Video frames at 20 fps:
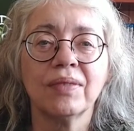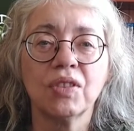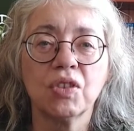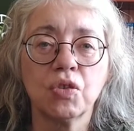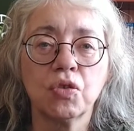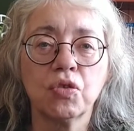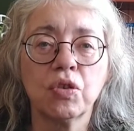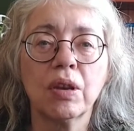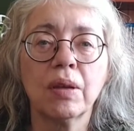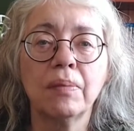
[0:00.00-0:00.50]

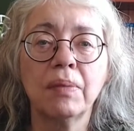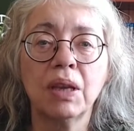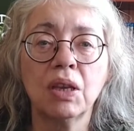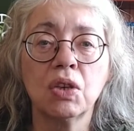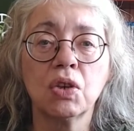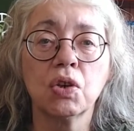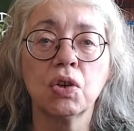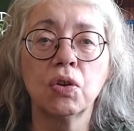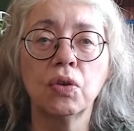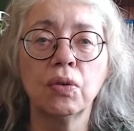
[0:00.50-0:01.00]
Streaming
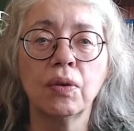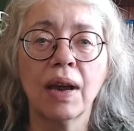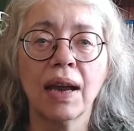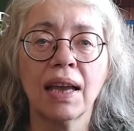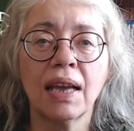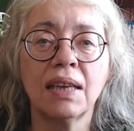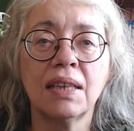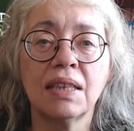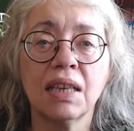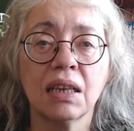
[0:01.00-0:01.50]
to
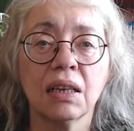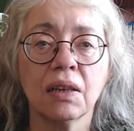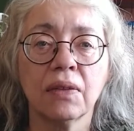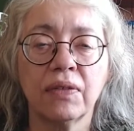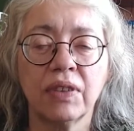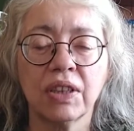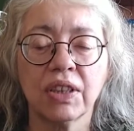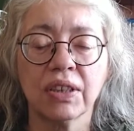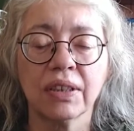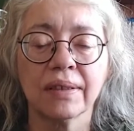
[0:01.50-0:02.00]
a
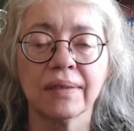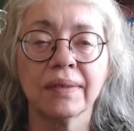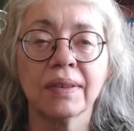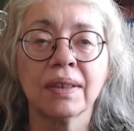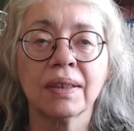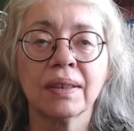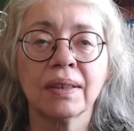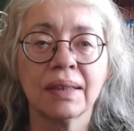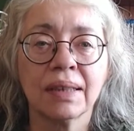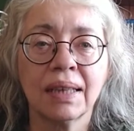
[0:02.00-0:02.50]
television.
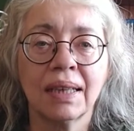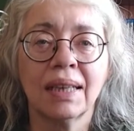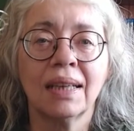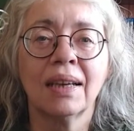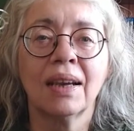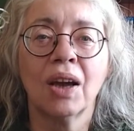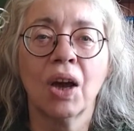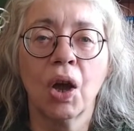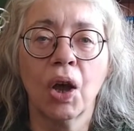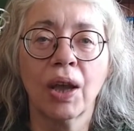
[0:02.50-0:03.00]

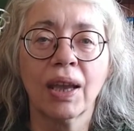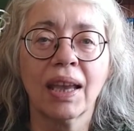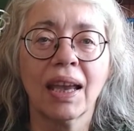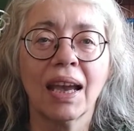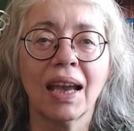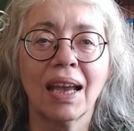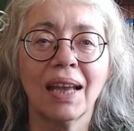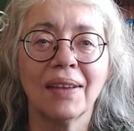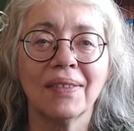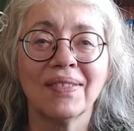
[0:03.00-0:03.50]
Okay,
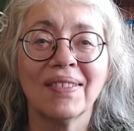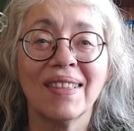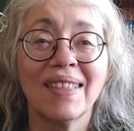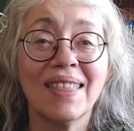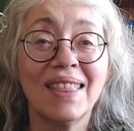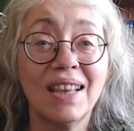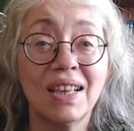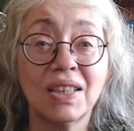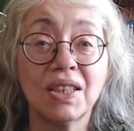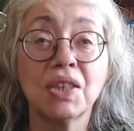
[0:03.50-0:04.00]

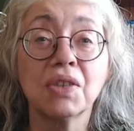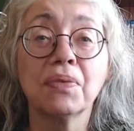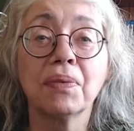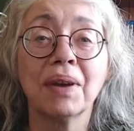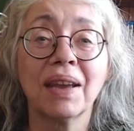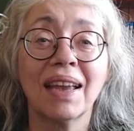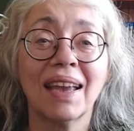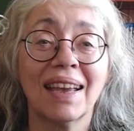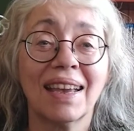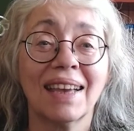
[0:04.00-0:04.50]
this is
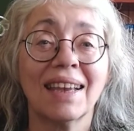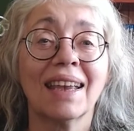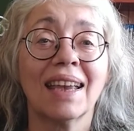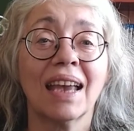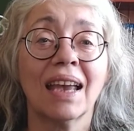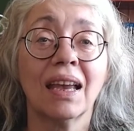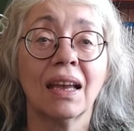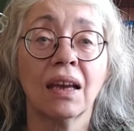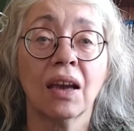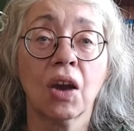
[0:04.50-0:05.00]
where it can
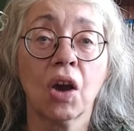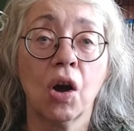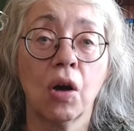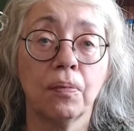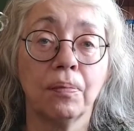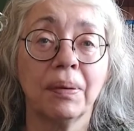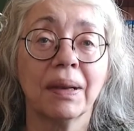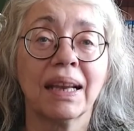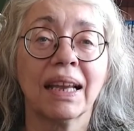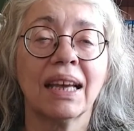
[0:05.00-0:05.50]
get
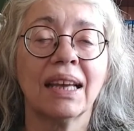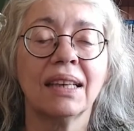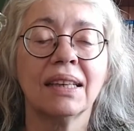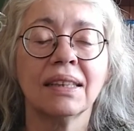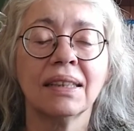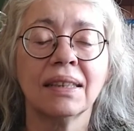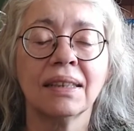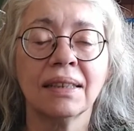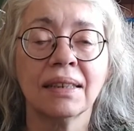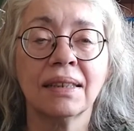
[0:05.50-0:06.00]
complicated.
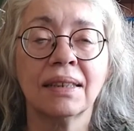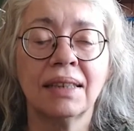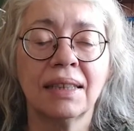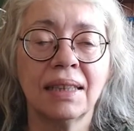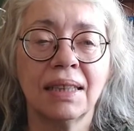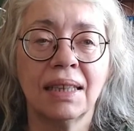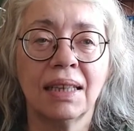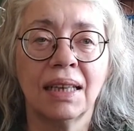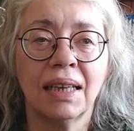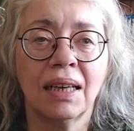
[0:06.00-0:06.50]

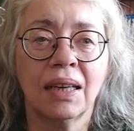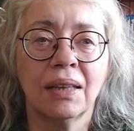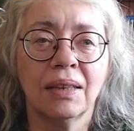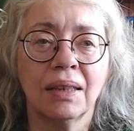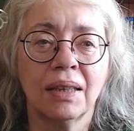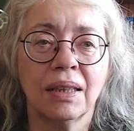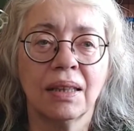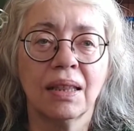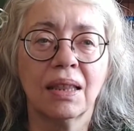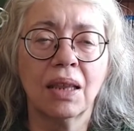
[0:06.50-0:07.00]

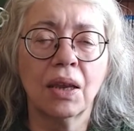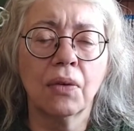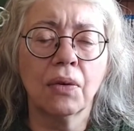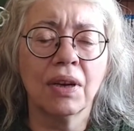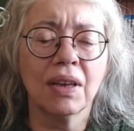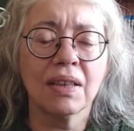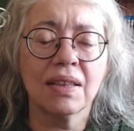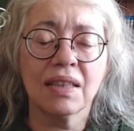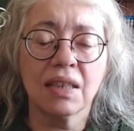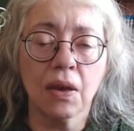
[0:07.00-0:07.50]
There
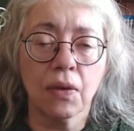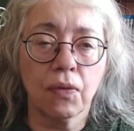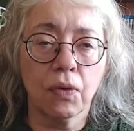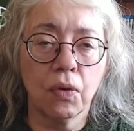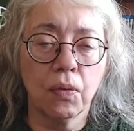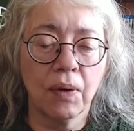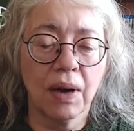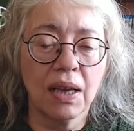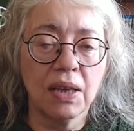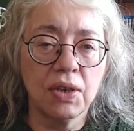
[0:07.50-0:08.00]
are
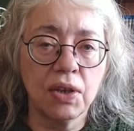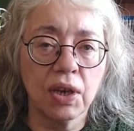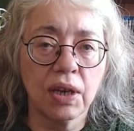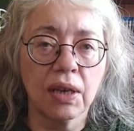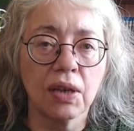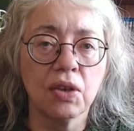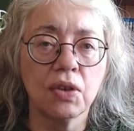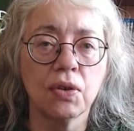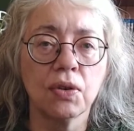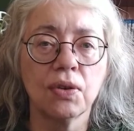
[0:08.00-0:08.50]
several ways you
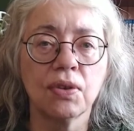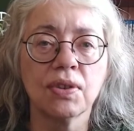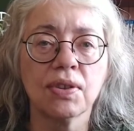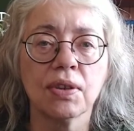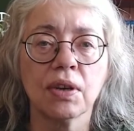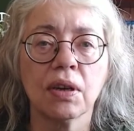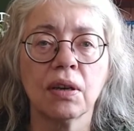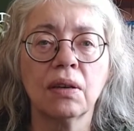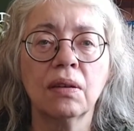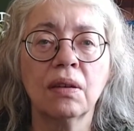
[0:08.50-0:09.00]
can do
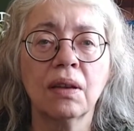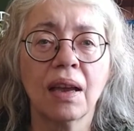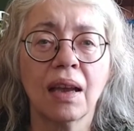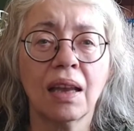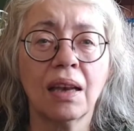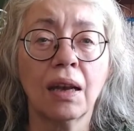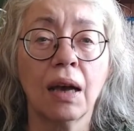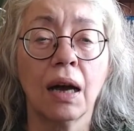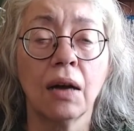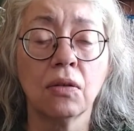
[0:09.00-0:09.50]
so,
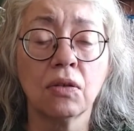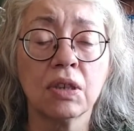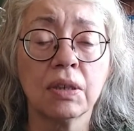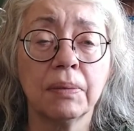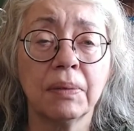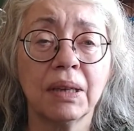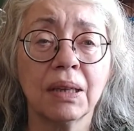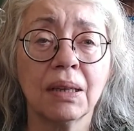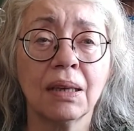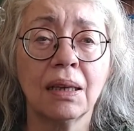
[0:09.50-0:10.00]
and
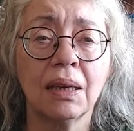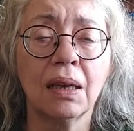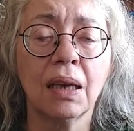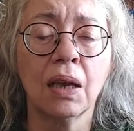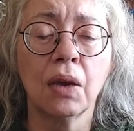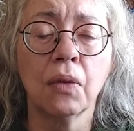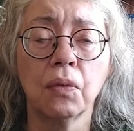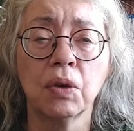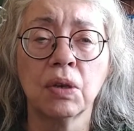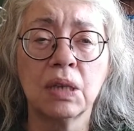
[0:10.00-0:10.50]
ultimately
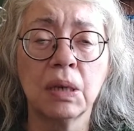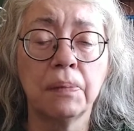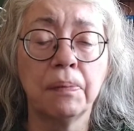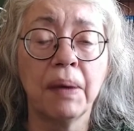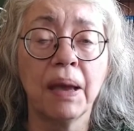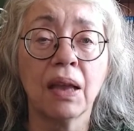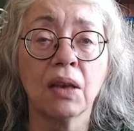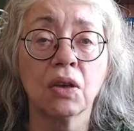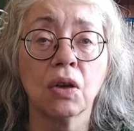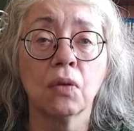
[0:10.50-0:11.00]
will
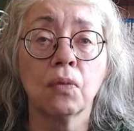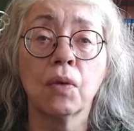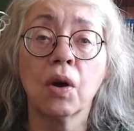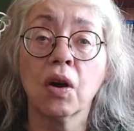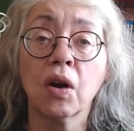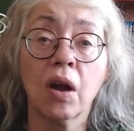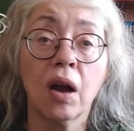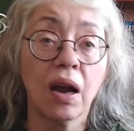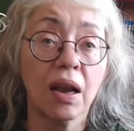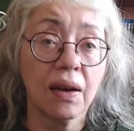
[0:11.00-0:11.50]
depend on
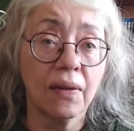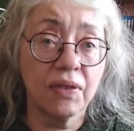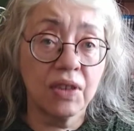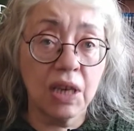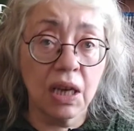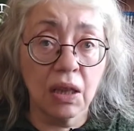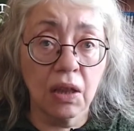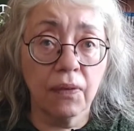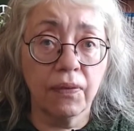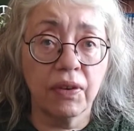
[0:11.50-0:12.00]
what kind of
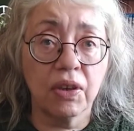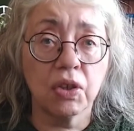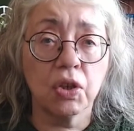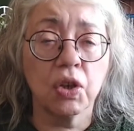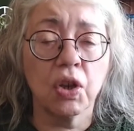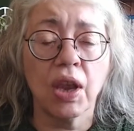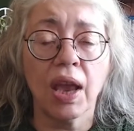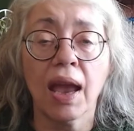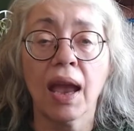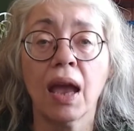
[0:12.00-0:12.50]

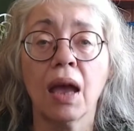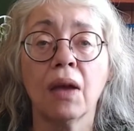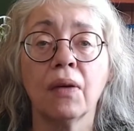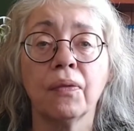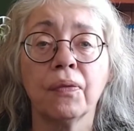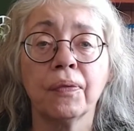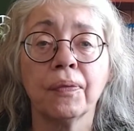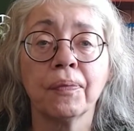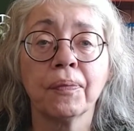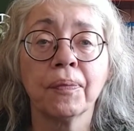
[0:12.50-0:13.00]
television you
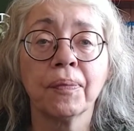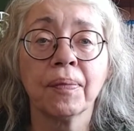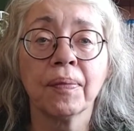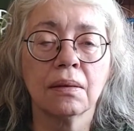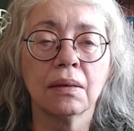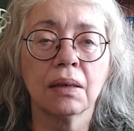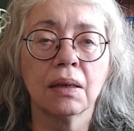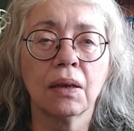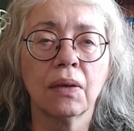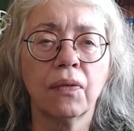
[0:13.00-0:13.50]

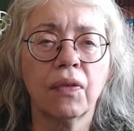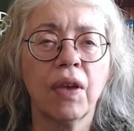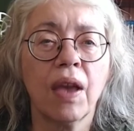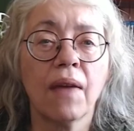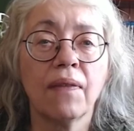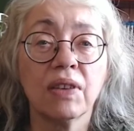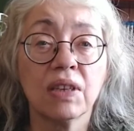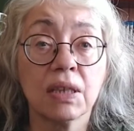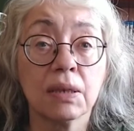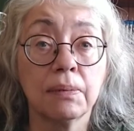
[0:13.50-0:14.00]
have. If you
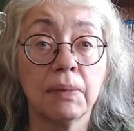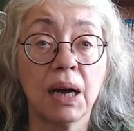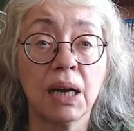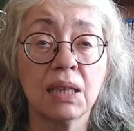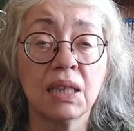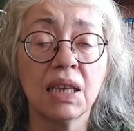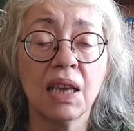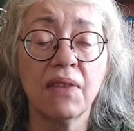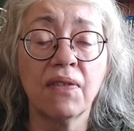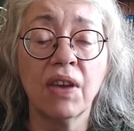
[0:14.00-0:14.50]
have a
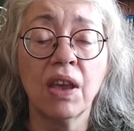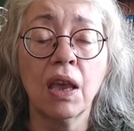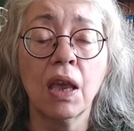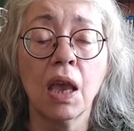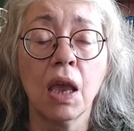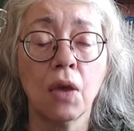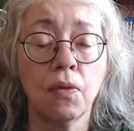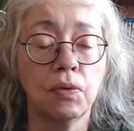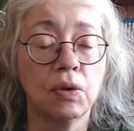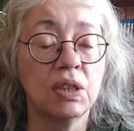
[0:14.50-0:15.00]
smart T V,
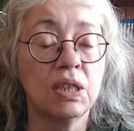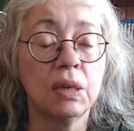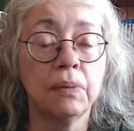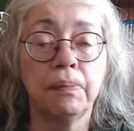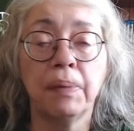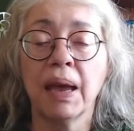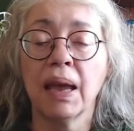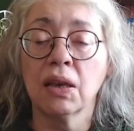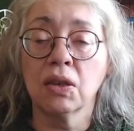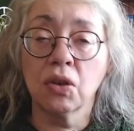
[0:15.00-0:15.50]
it will
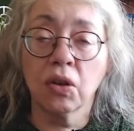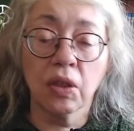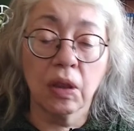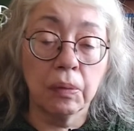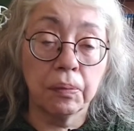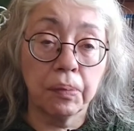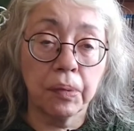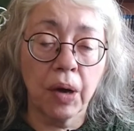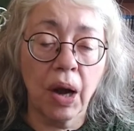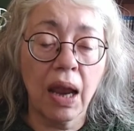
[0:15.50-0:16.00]
depend on the
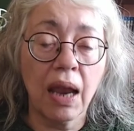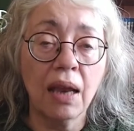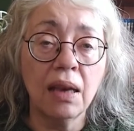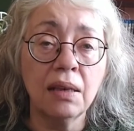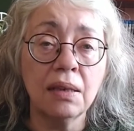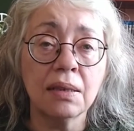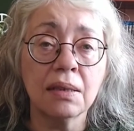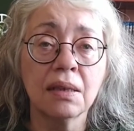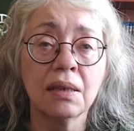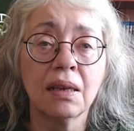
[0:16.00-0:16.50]

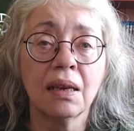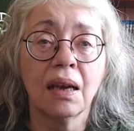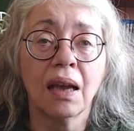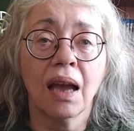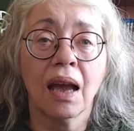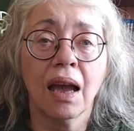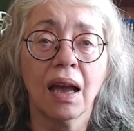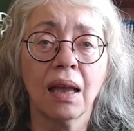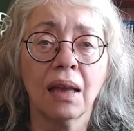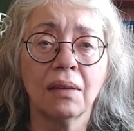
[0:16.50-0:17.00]
brand,
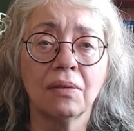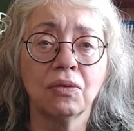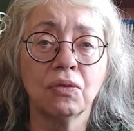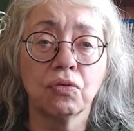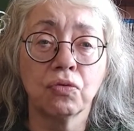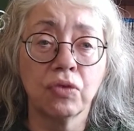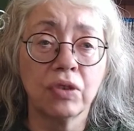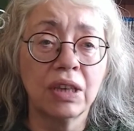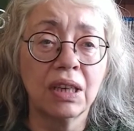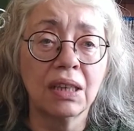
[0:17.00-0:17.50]
and
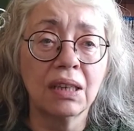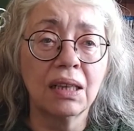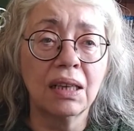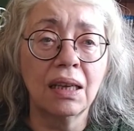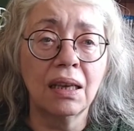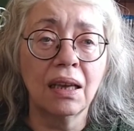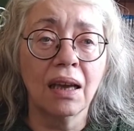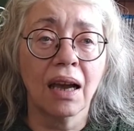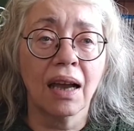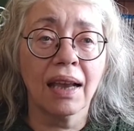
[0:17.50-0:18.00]

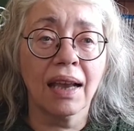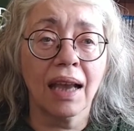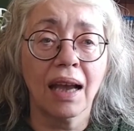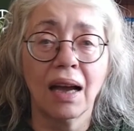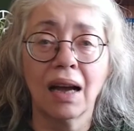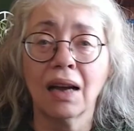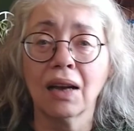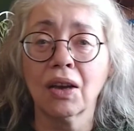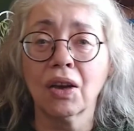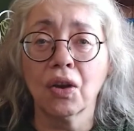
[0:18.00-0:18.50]
really I
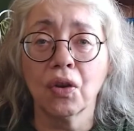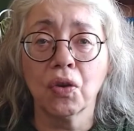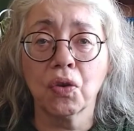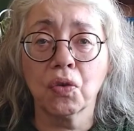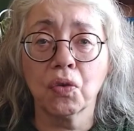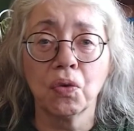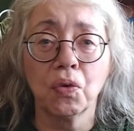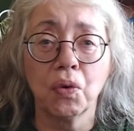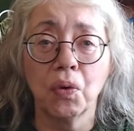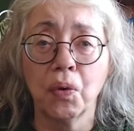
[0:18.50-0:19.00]
can't go
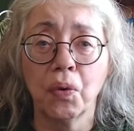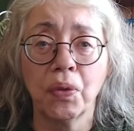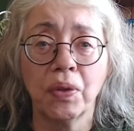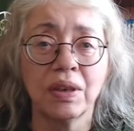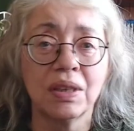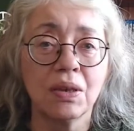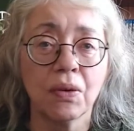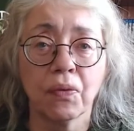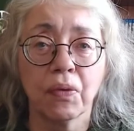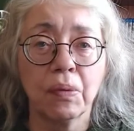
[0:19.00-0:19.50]
through all the
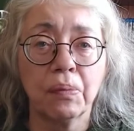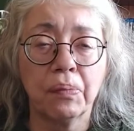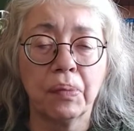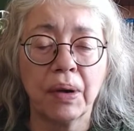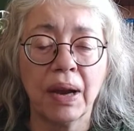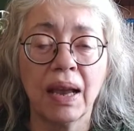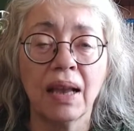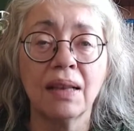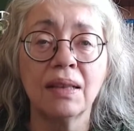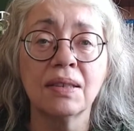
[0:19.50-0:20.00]
different
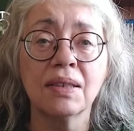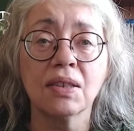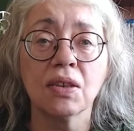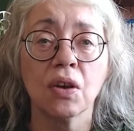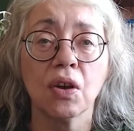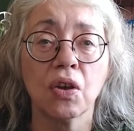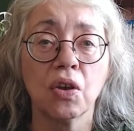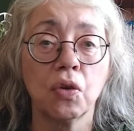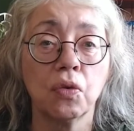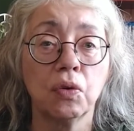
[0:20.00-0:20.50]
brands,
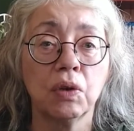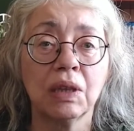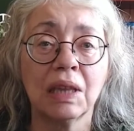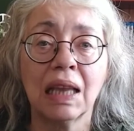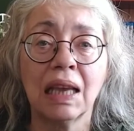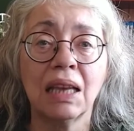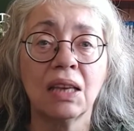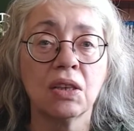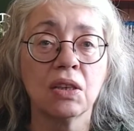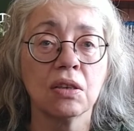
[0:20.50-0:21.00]
so you will
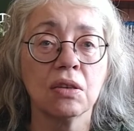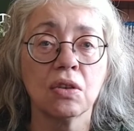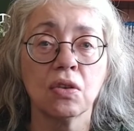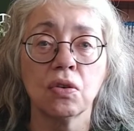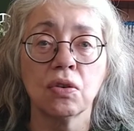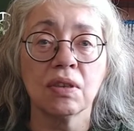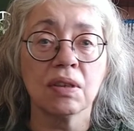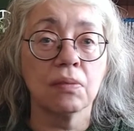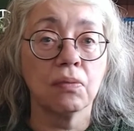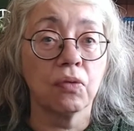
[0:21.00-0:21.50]
need to
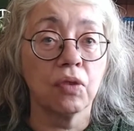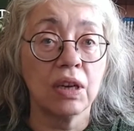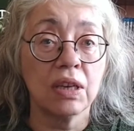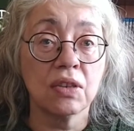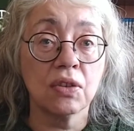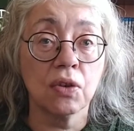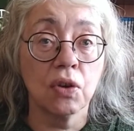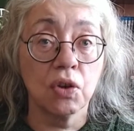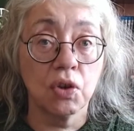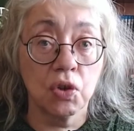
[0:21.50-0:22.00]
do some
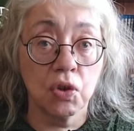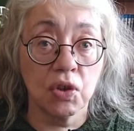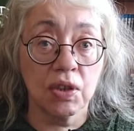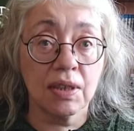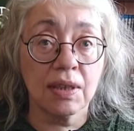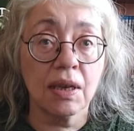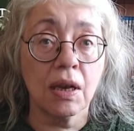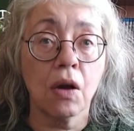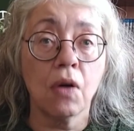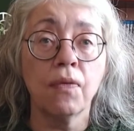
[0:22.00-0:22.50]
research
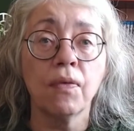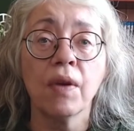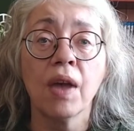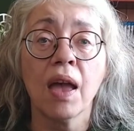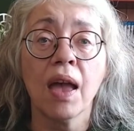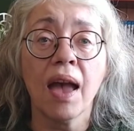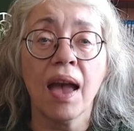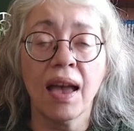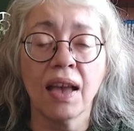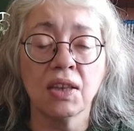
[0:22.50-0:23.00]
yourself
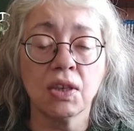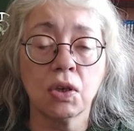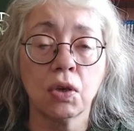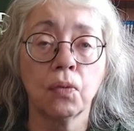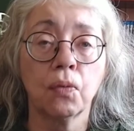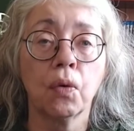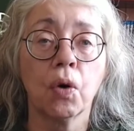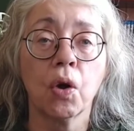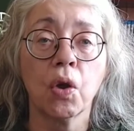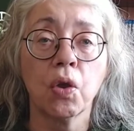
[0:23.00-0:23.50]
as to
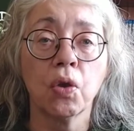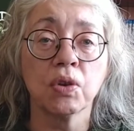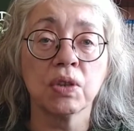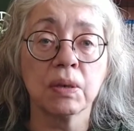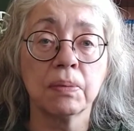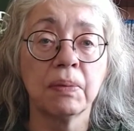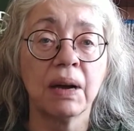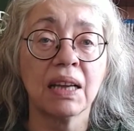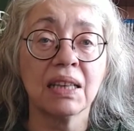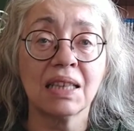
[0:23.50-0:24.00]
what your
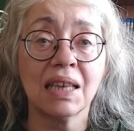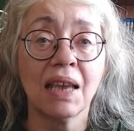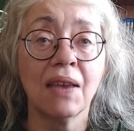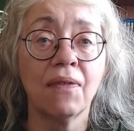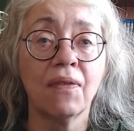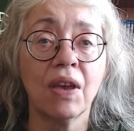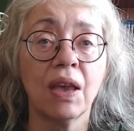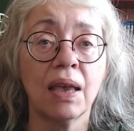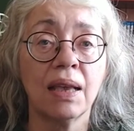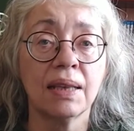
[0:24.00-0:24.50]
smart T
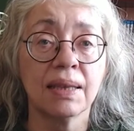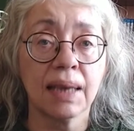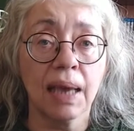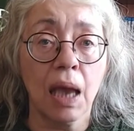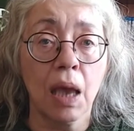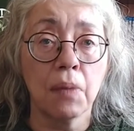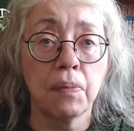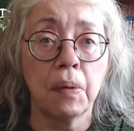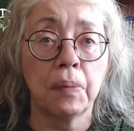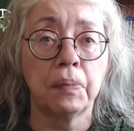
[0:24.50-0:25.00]
V is
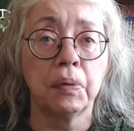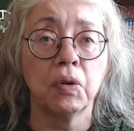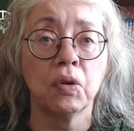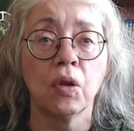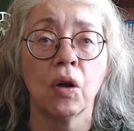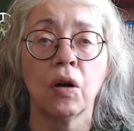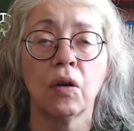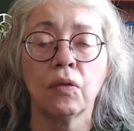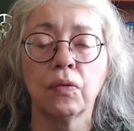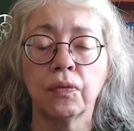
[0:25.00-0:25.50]
capable
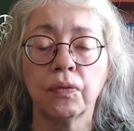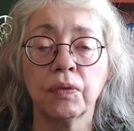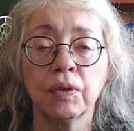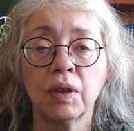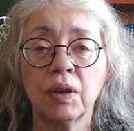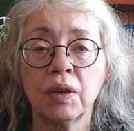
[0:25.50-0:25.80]
of.